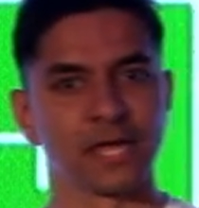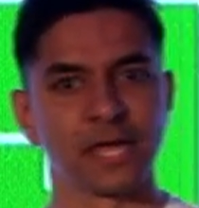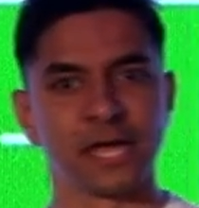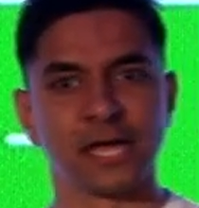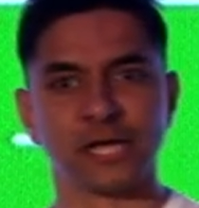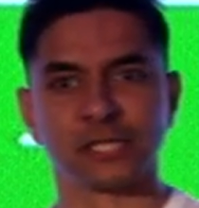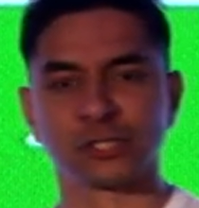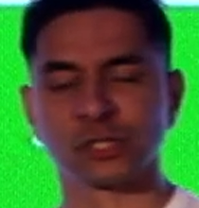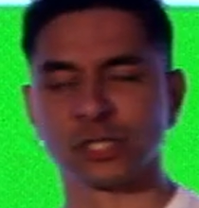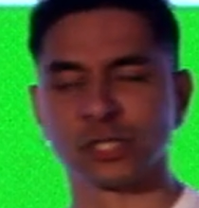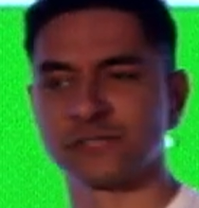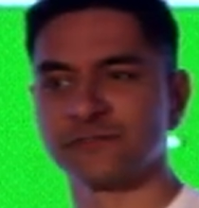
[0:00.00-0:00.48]

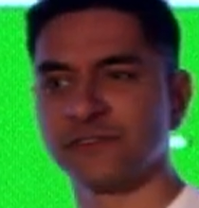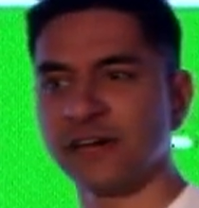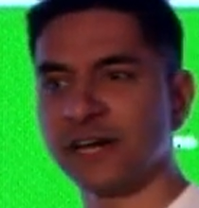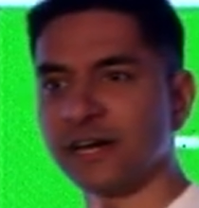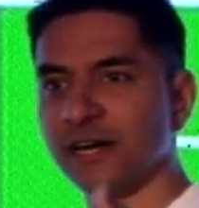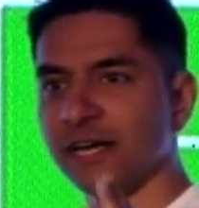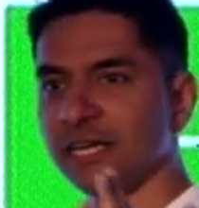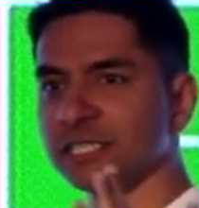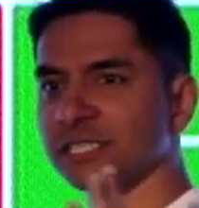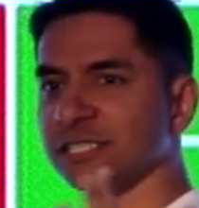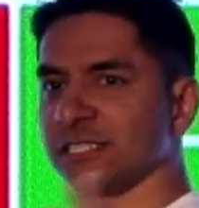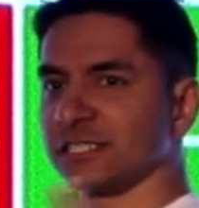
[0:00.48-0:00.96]
So
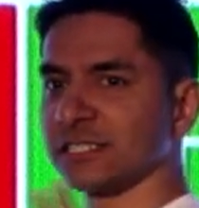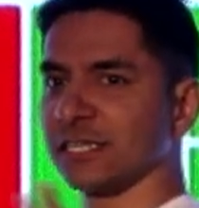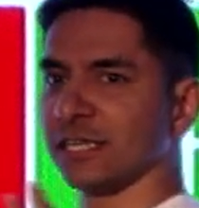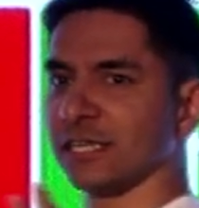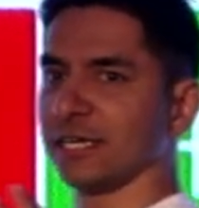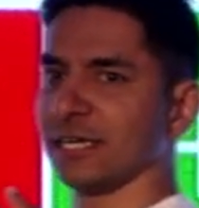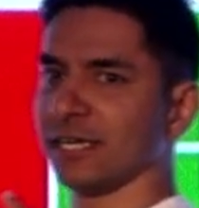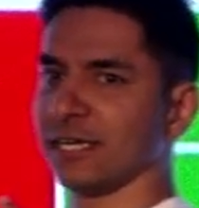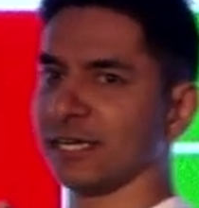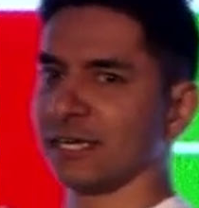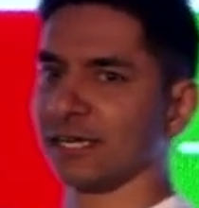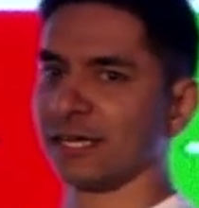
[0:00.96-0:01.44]

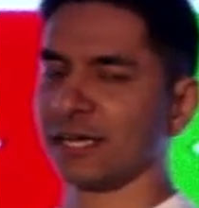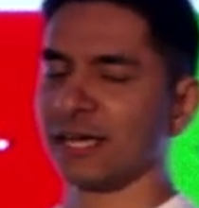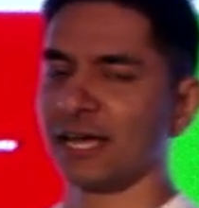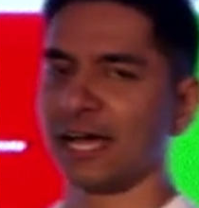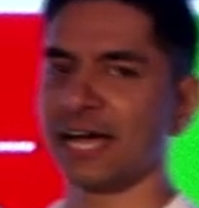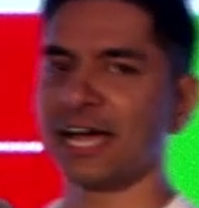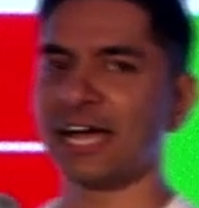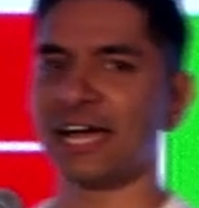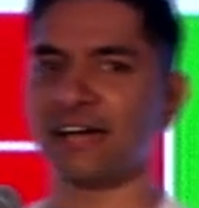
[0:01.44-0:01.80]
I have to